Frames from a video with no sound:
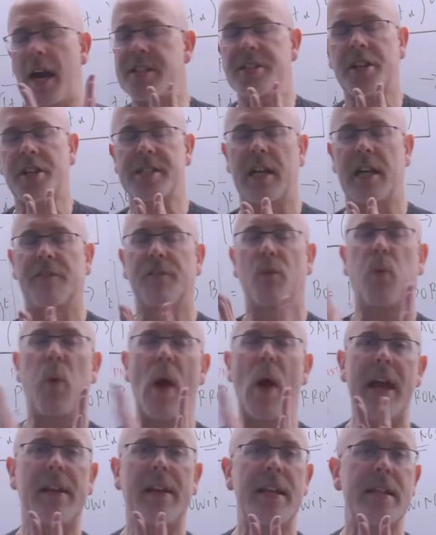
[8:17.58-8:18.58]
yourself,
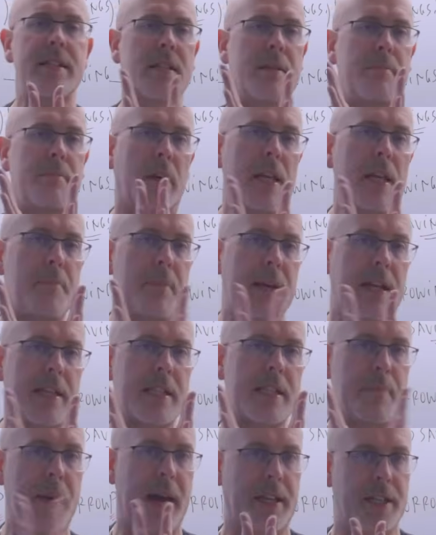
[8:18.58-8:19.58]
when is the money being
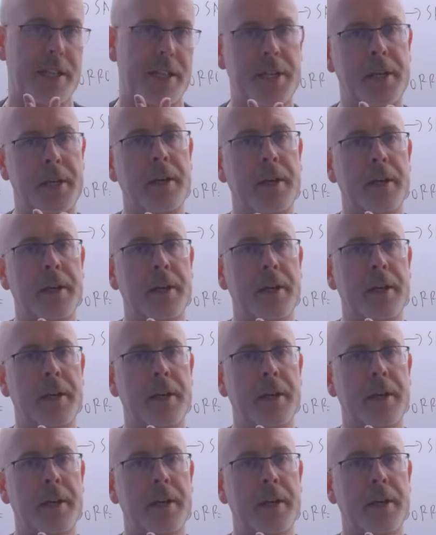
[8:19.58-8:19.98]
spent?